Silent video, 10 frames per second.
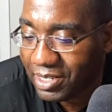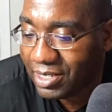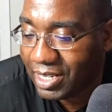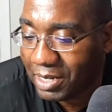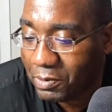
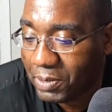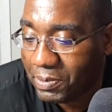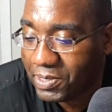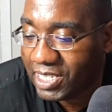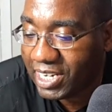Uh, we
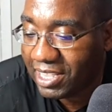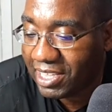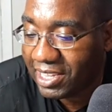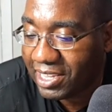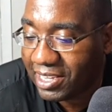haven't seen anything
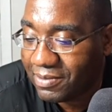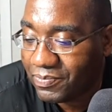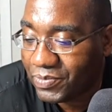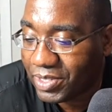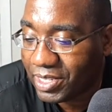like it.
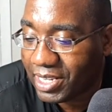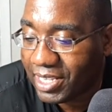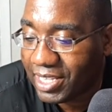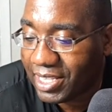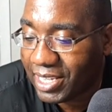
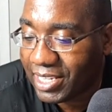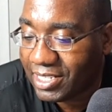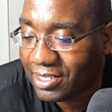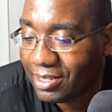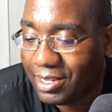Anything like
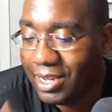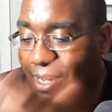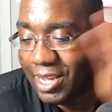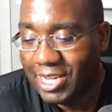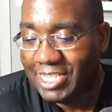he's
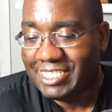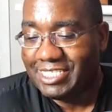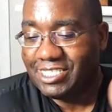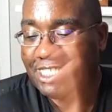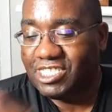
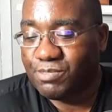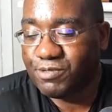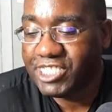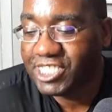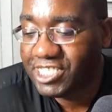his
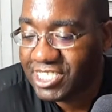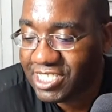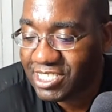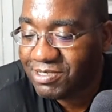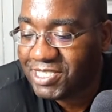prediction doesn't
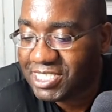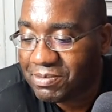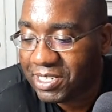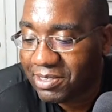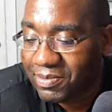seem to be
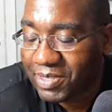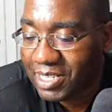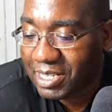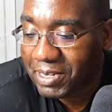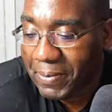coming
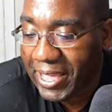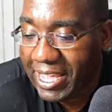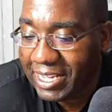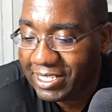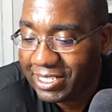come to
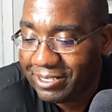pass.